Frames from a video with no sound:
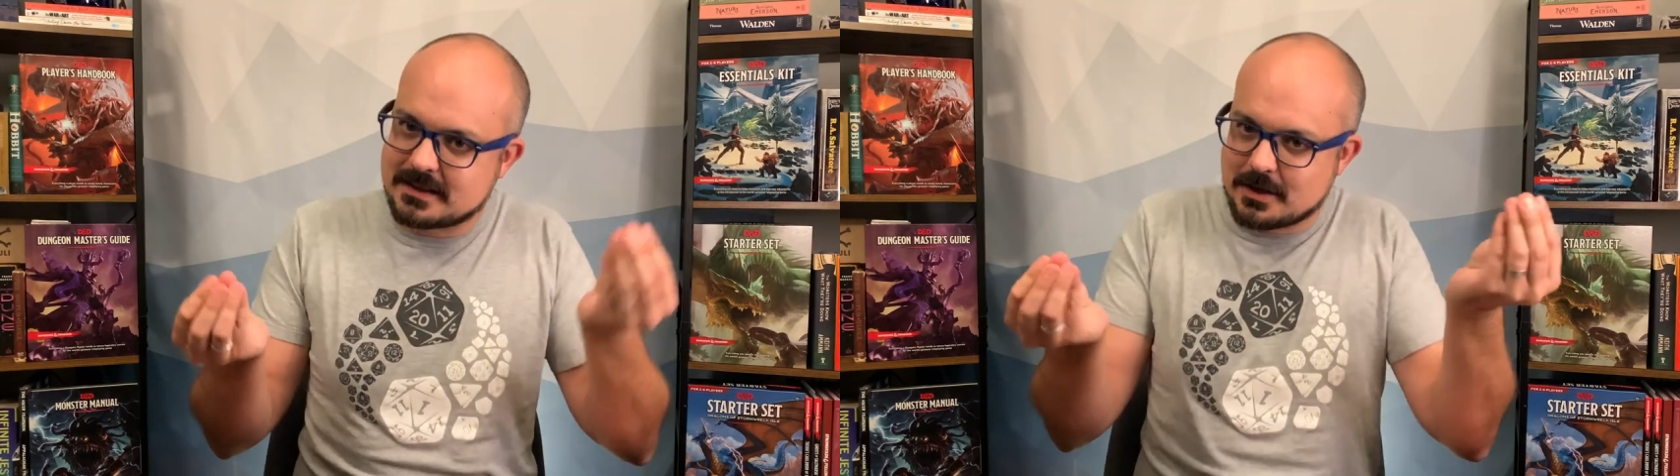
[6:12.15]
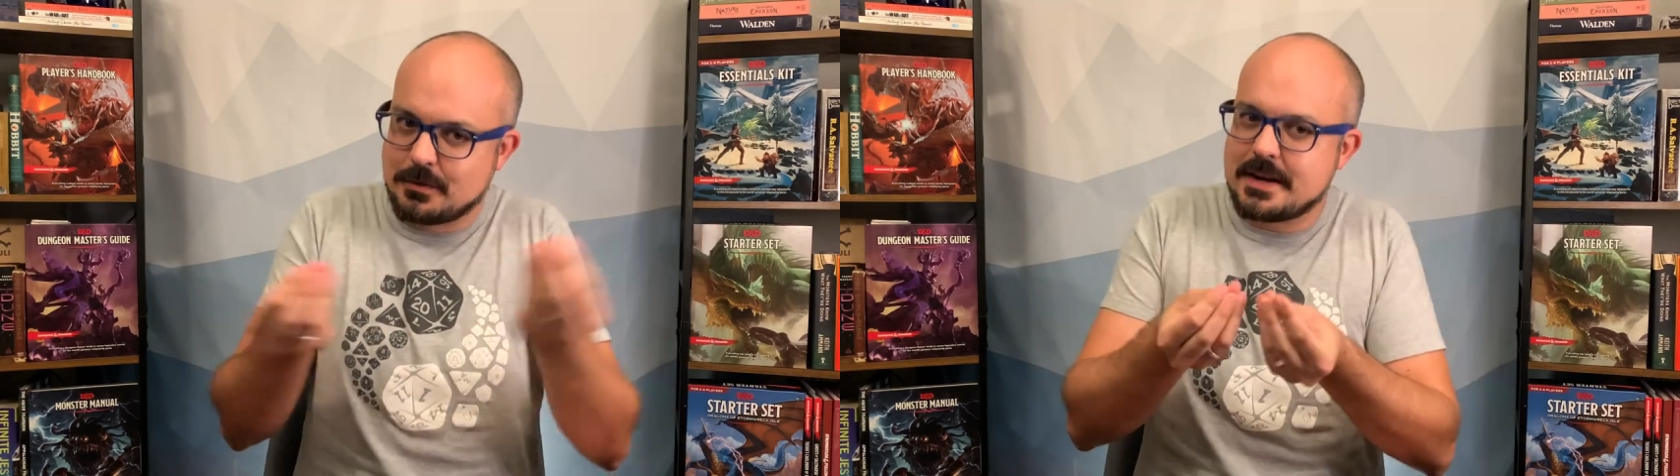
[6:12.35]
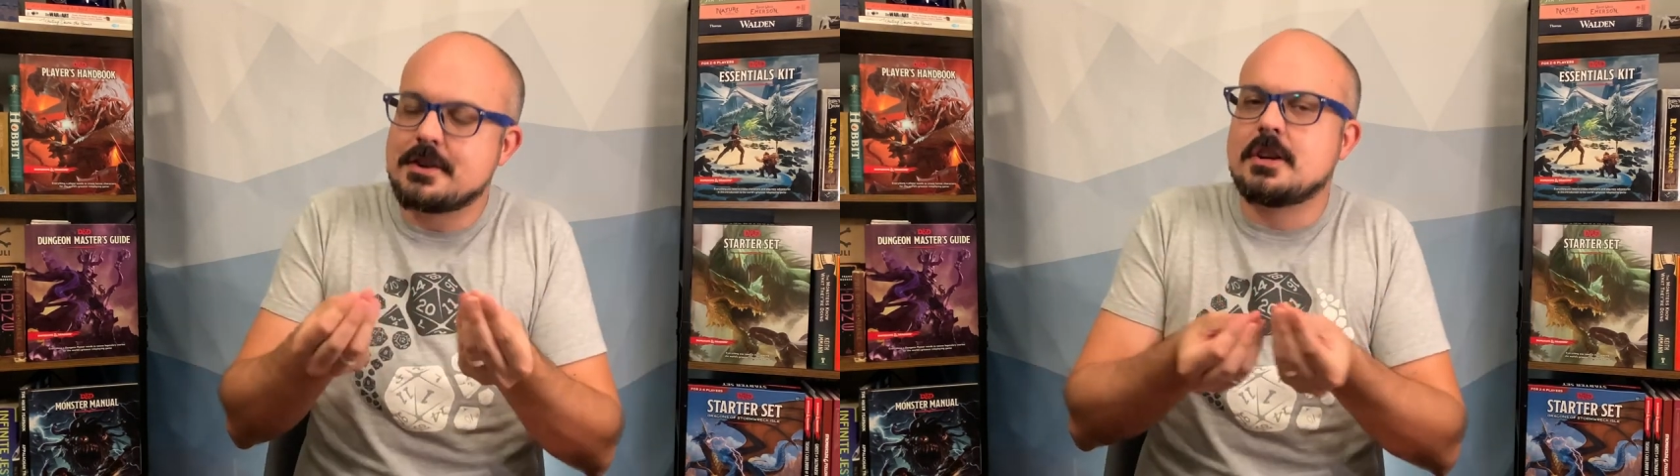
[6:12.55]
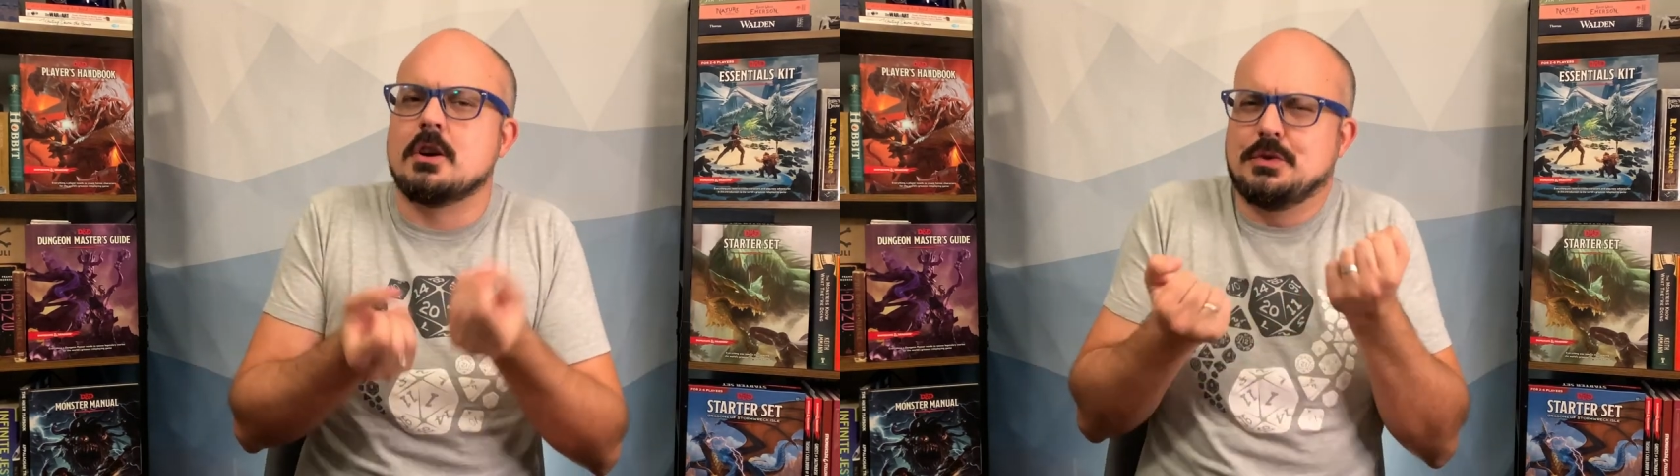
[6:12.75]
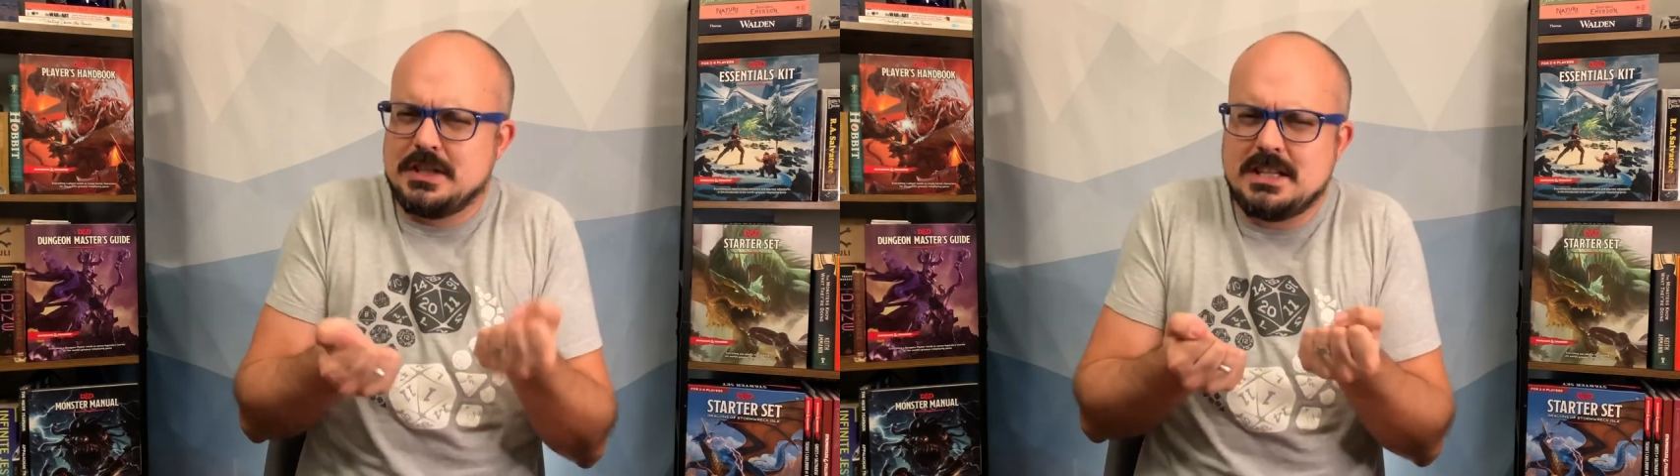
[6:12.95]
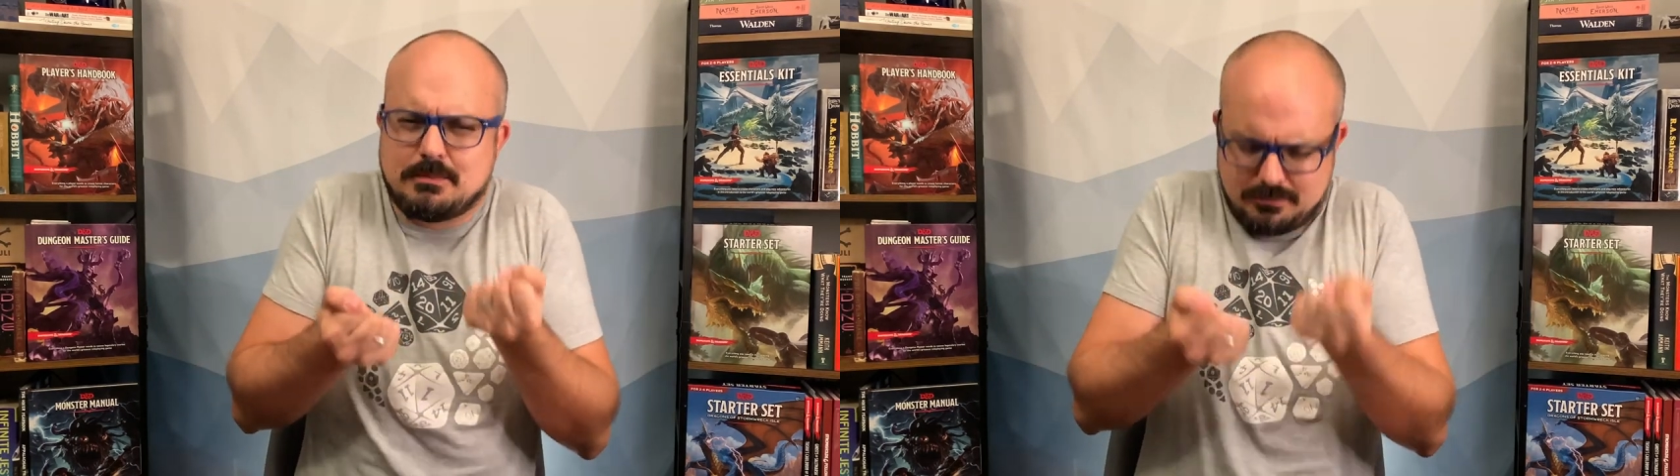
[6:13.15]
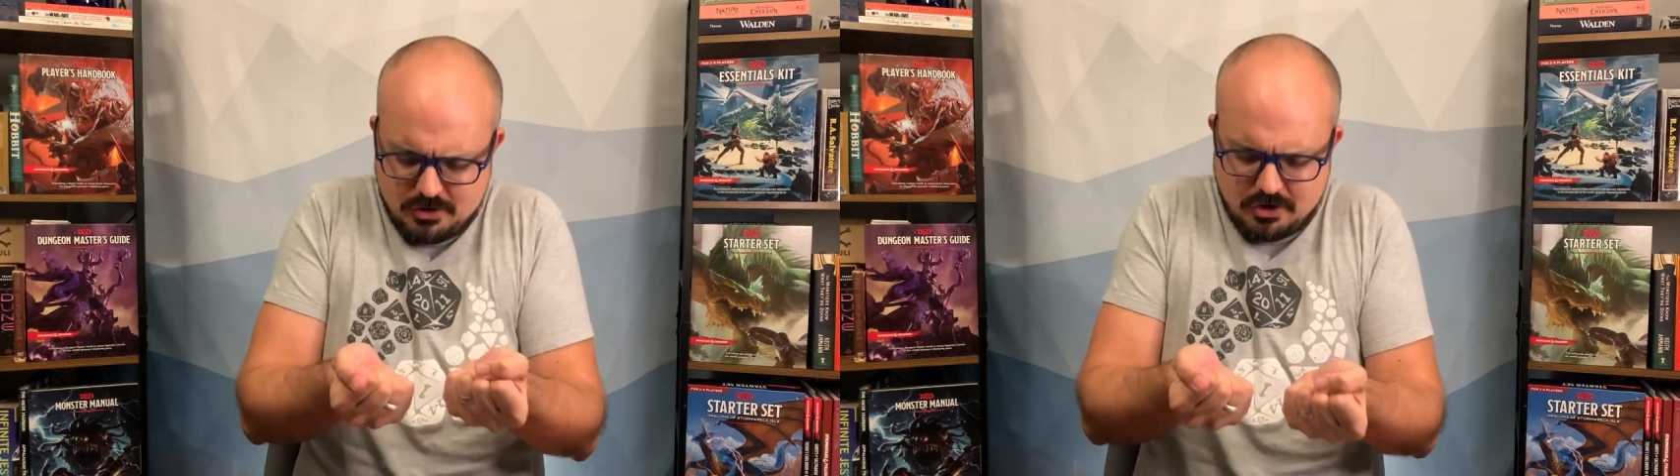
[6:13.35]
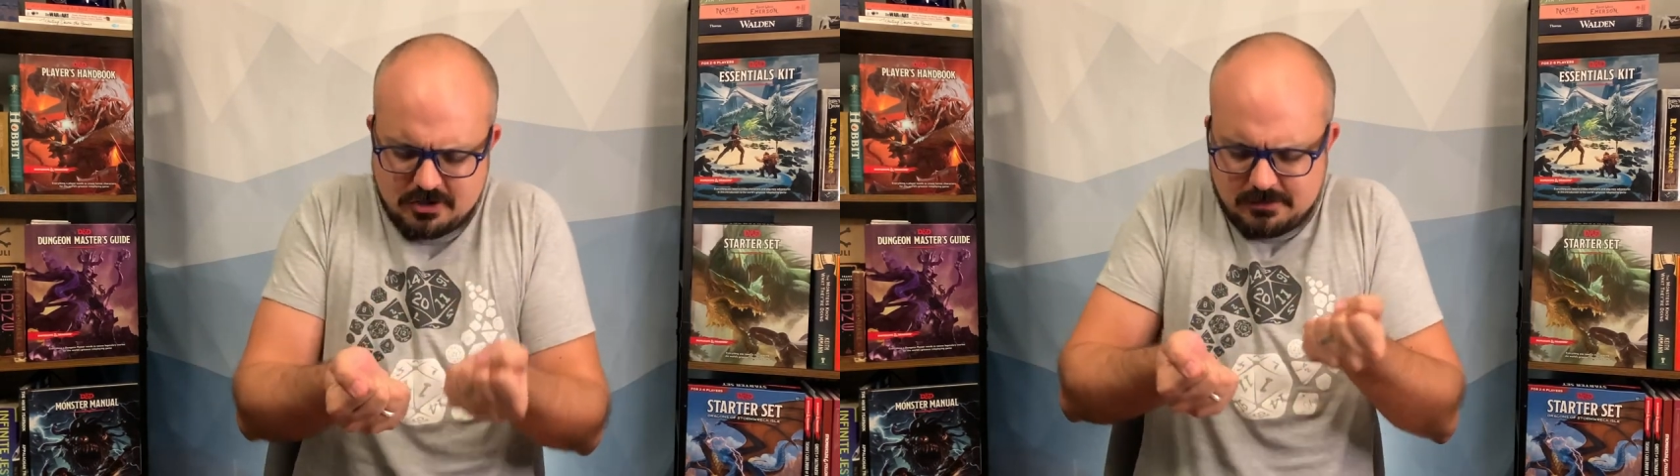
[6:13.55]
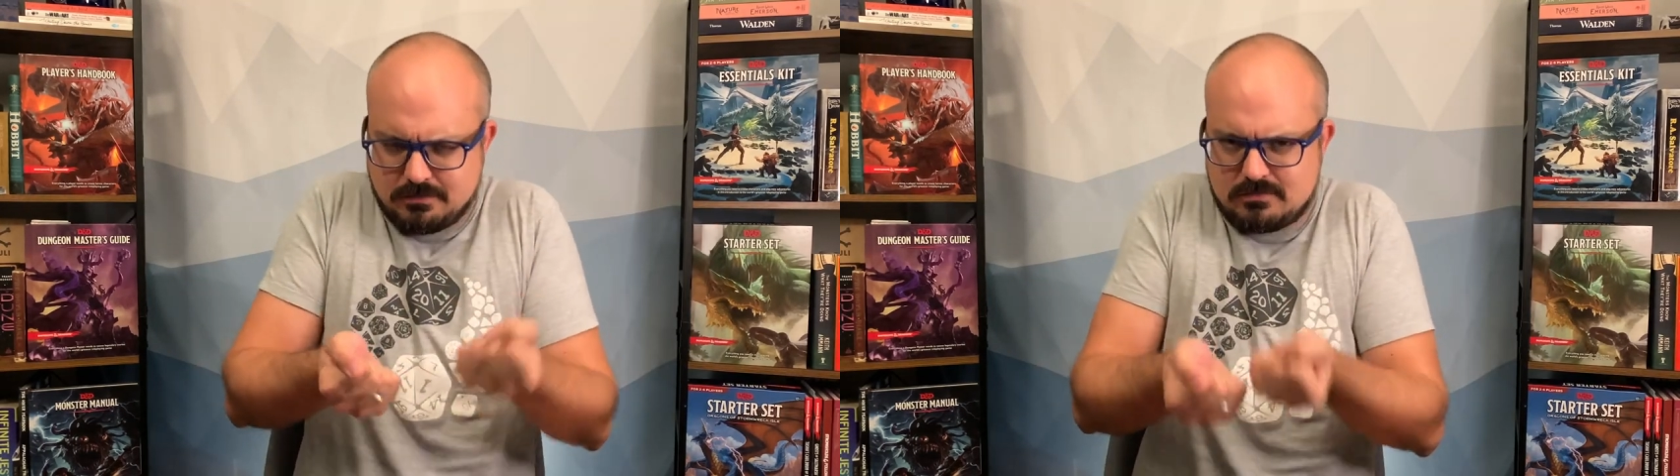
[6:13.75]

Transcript: So there you go, deep nerd